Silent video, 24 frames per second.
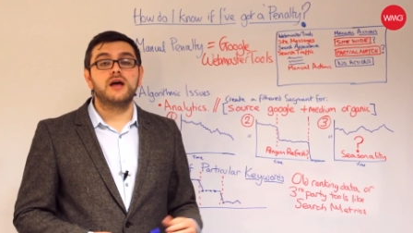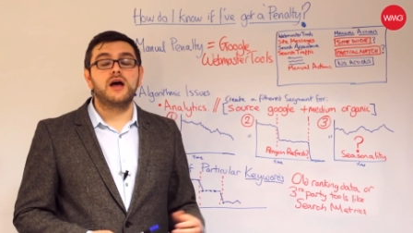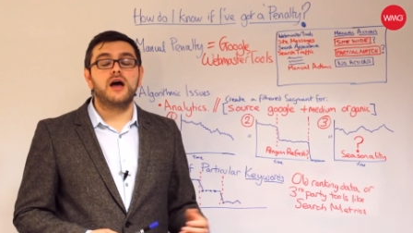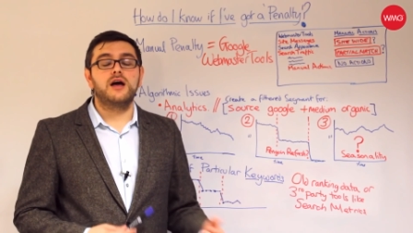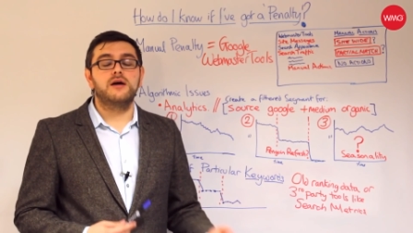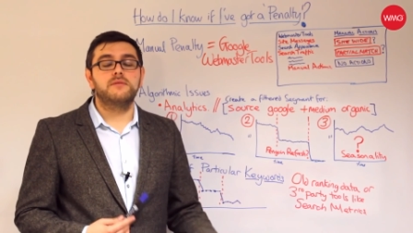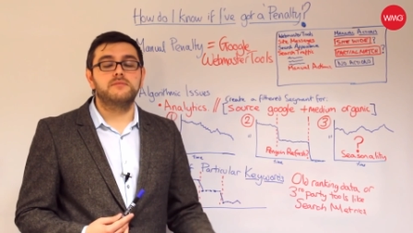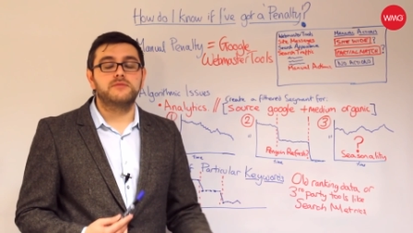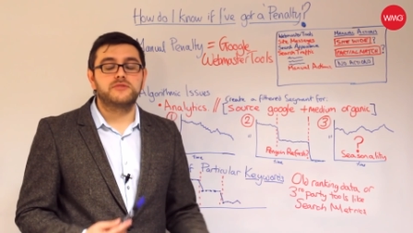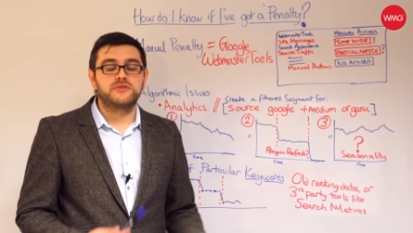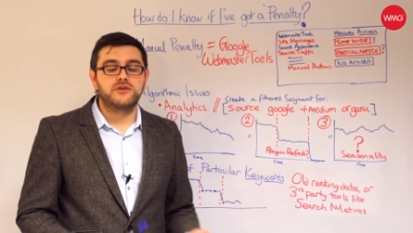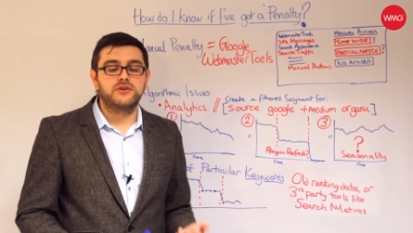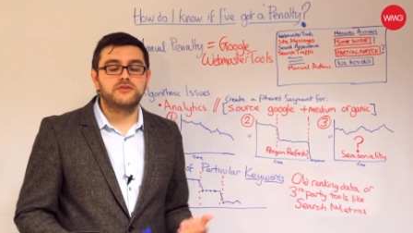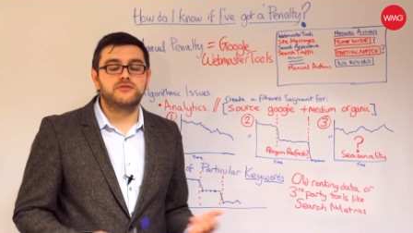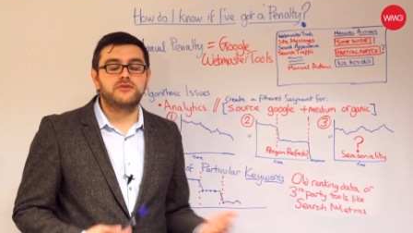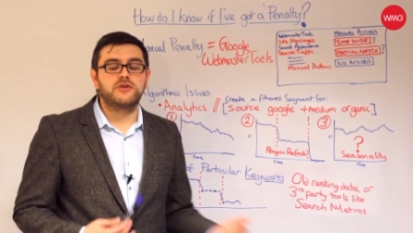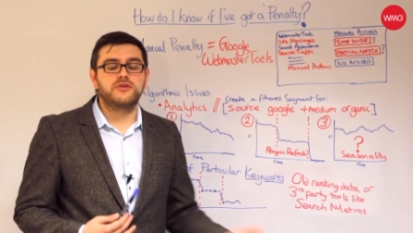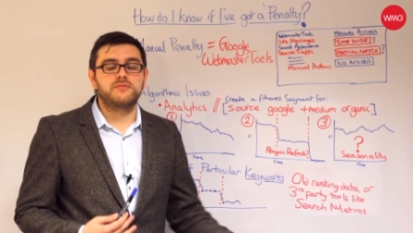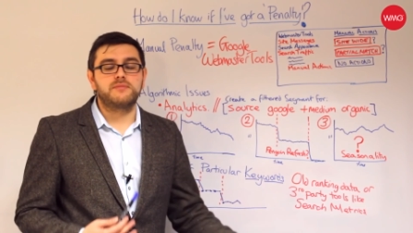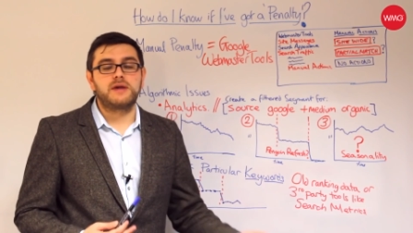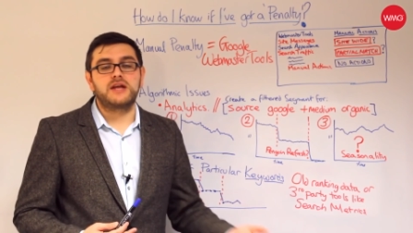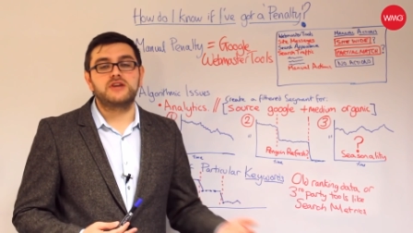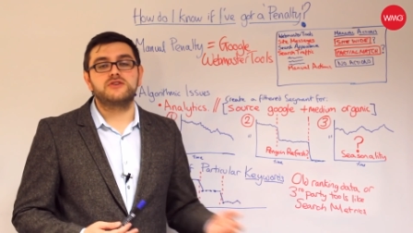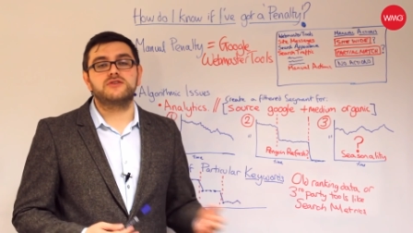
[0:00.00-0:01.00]
So there's
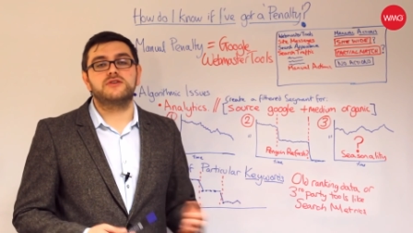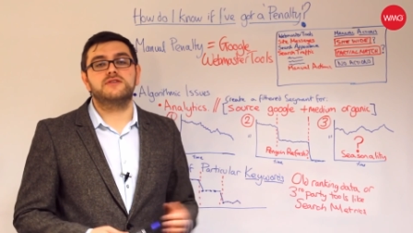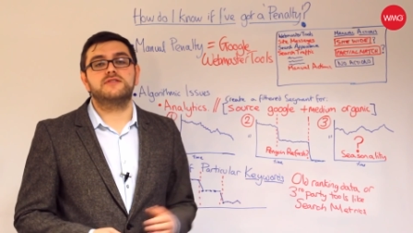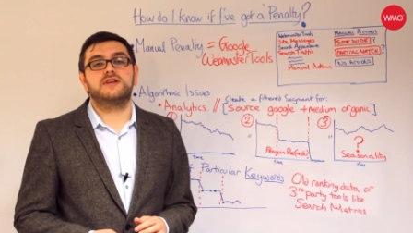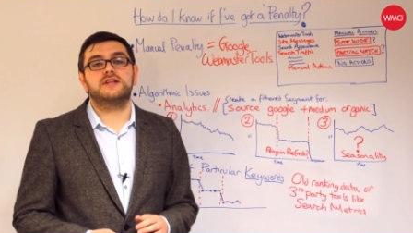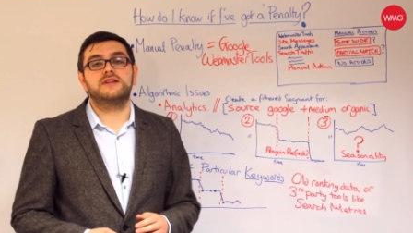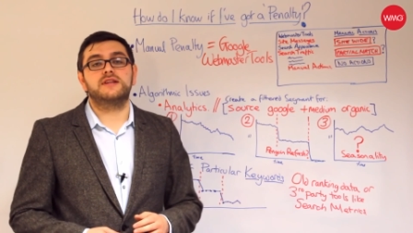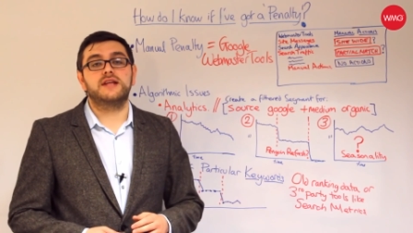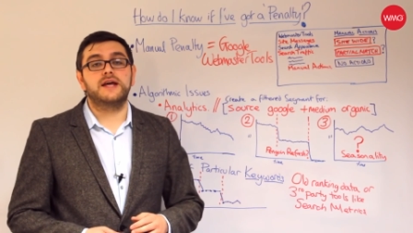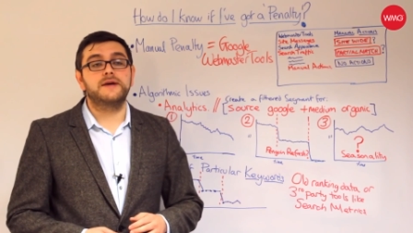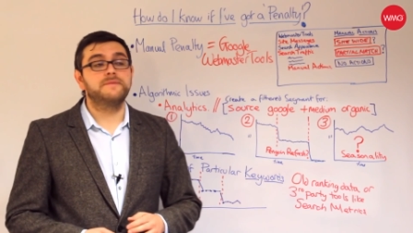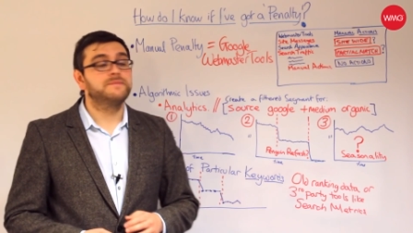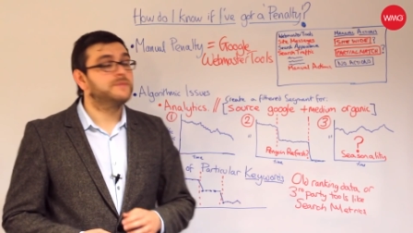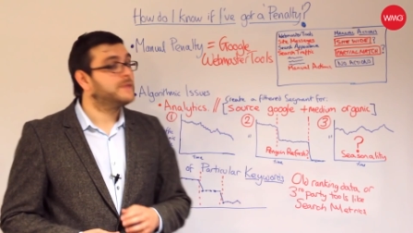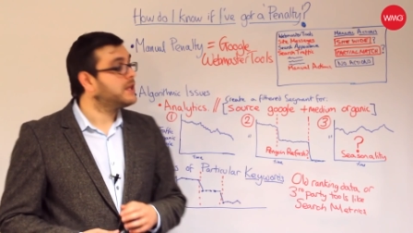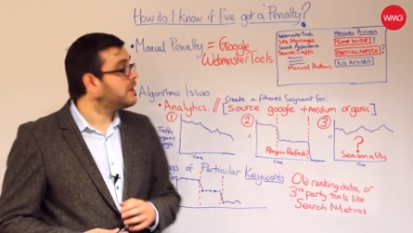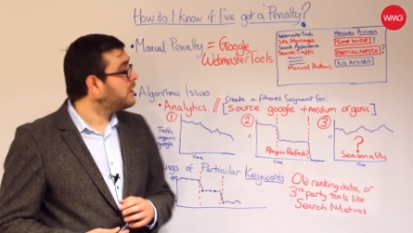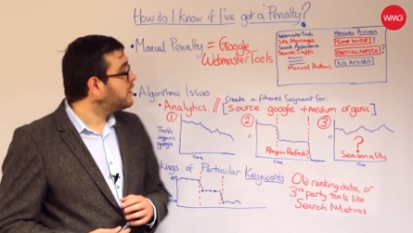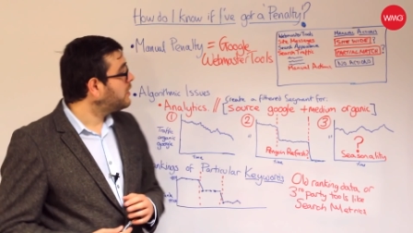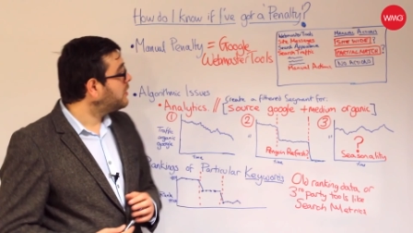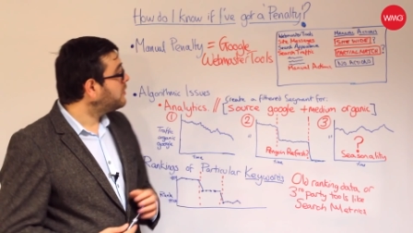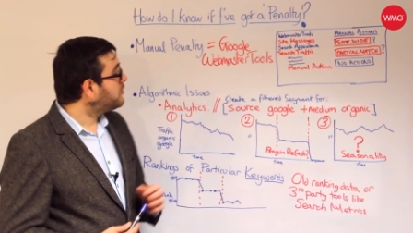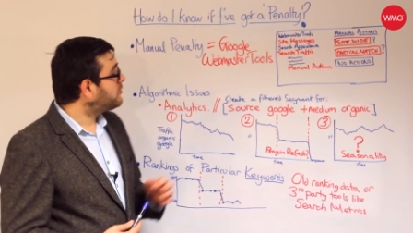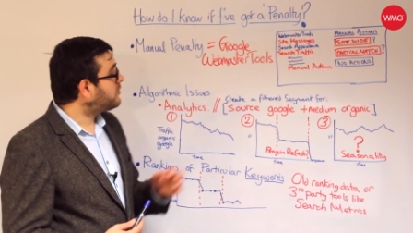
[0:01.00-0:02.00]
other mentions in there.
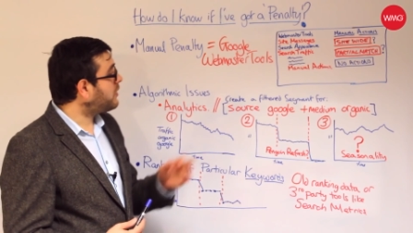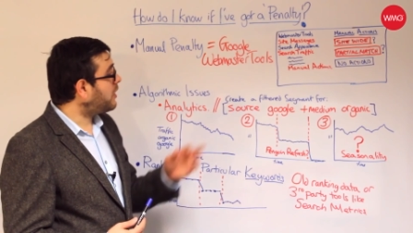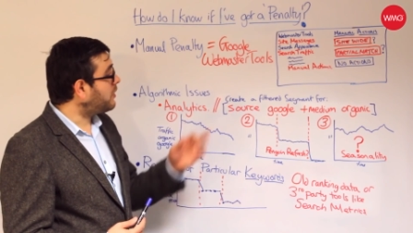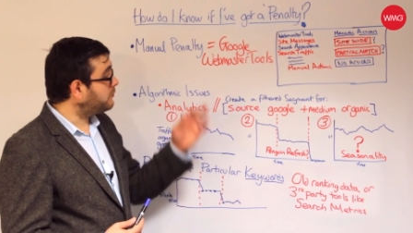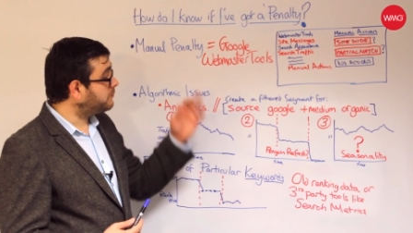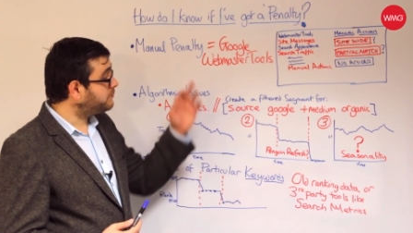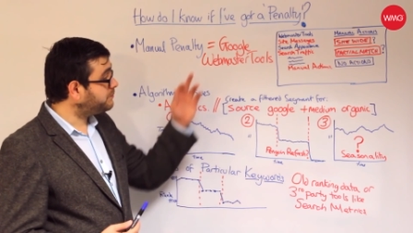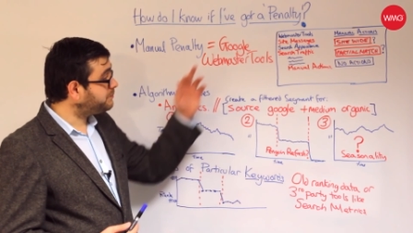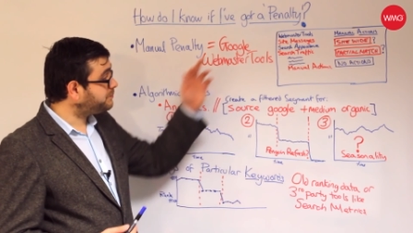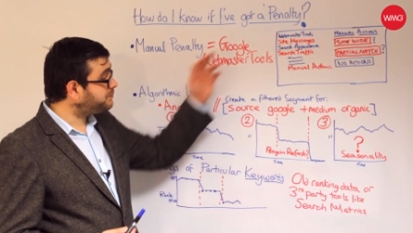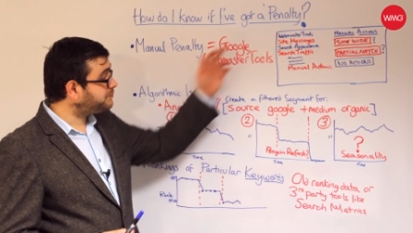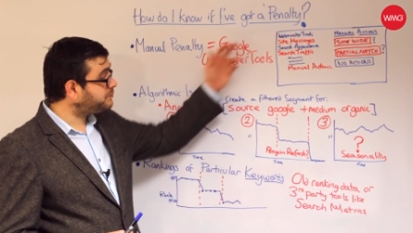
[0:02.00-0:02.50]
So